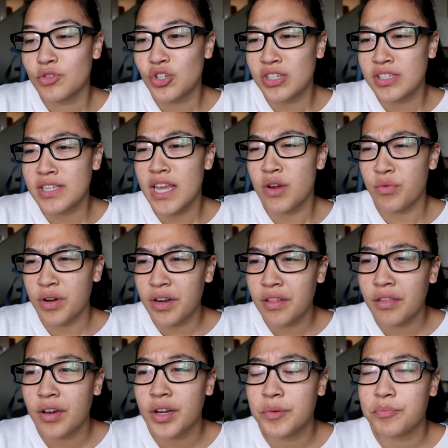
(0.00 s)
just a
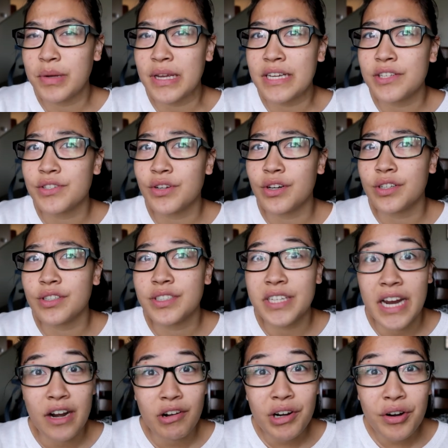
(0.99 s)
readathon based on
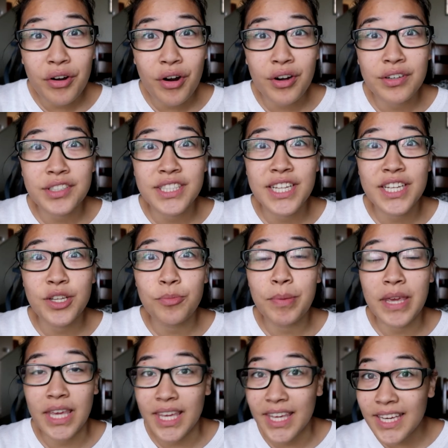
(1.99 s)
tarot cards that you
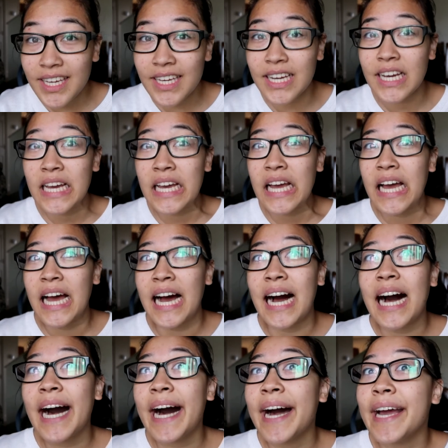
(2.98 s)
pick.
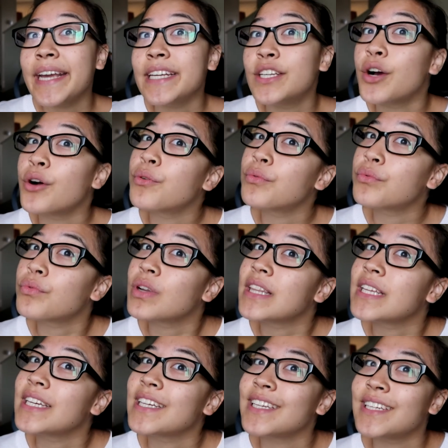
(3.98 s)
I don't
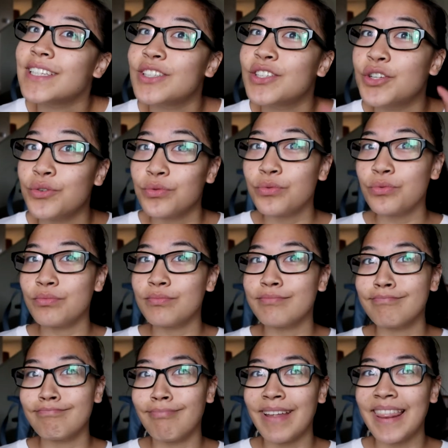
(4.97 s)
really do
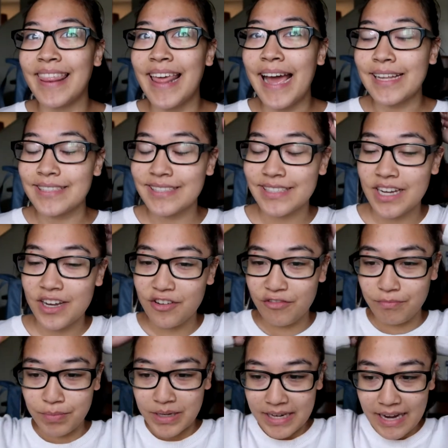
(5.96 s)
that
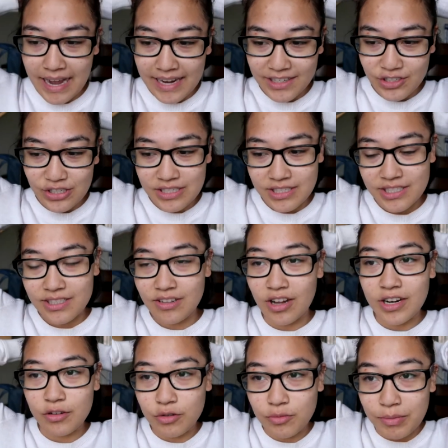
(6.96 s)
stuff, but I just
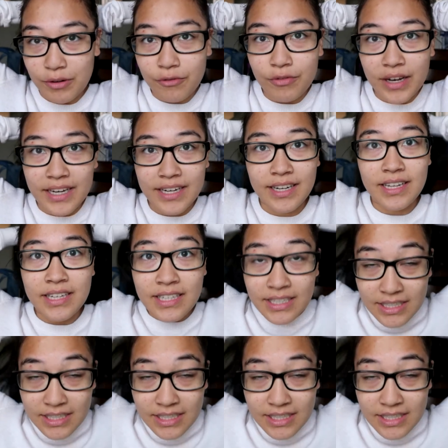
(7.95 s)
thought it would be fun